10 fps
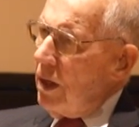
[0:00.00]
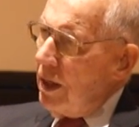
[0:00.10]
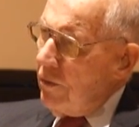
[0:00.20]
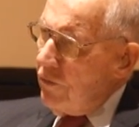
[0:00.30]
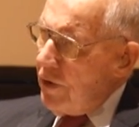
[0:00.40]

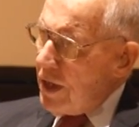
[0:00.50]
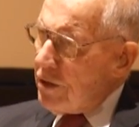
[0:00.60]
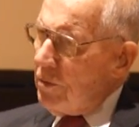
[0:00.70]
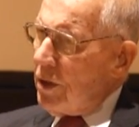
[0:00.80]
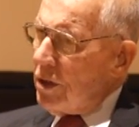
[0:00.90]

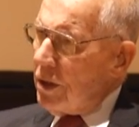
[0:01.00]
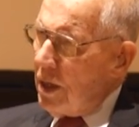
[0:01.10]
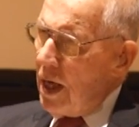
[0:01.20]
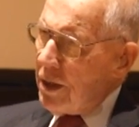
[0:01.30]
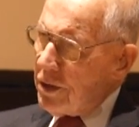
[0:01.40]
investments
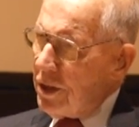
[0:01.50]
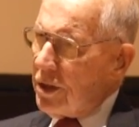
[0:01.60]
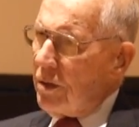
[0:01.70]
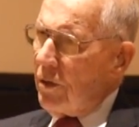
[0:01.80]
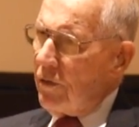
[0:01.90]
in our
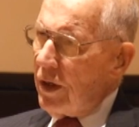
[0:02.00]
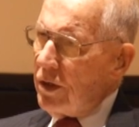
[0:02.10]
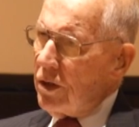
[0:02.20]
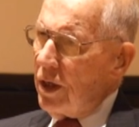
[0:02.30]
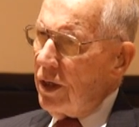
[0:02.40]
system of
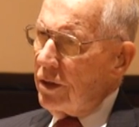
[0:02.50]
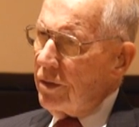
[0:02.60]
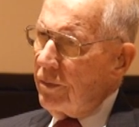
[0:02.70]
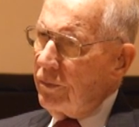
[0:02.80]
education.